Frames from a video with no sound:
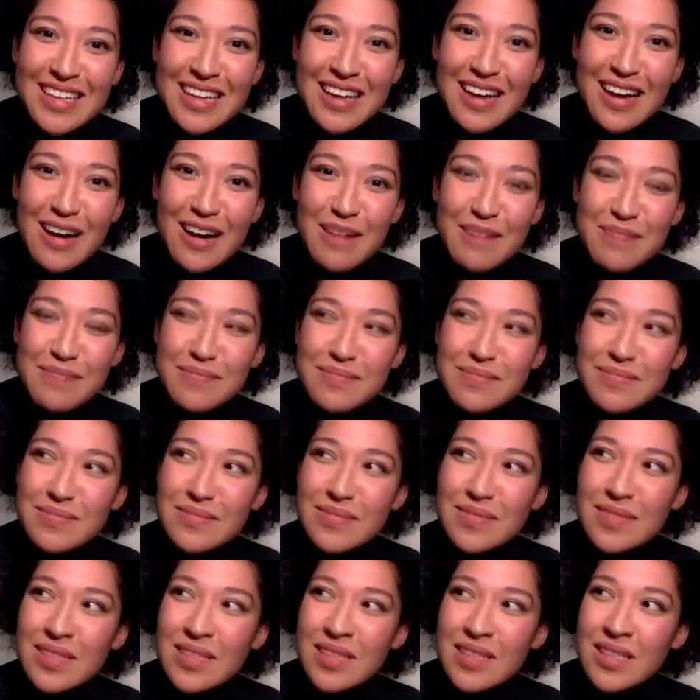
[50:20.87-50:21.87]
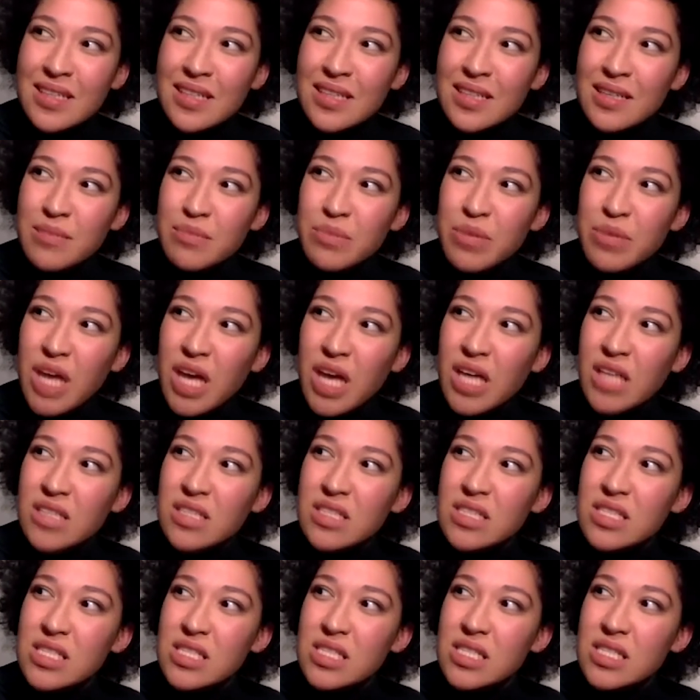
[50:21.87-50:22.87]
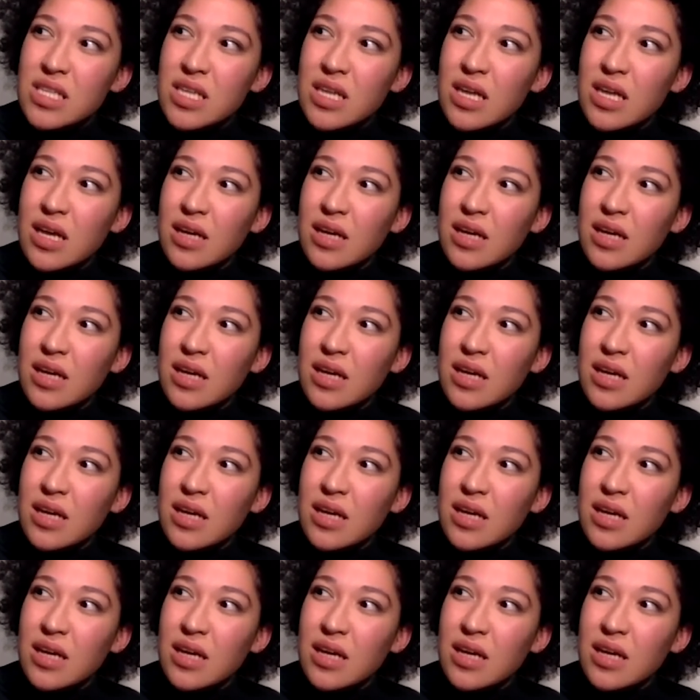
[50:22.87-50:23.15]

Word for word: Um, because